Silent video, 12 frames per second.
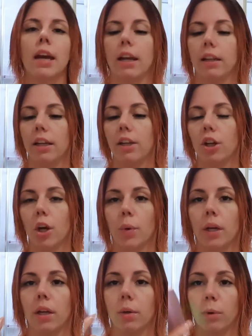and then you go
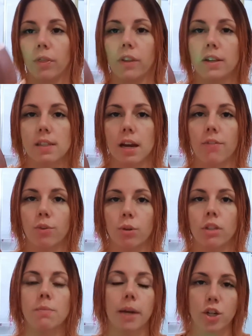in with this
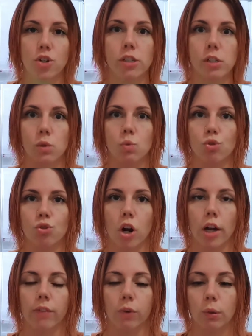afterwards, make sure it's all
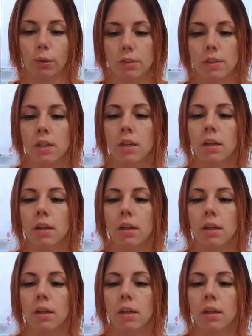dry, of course,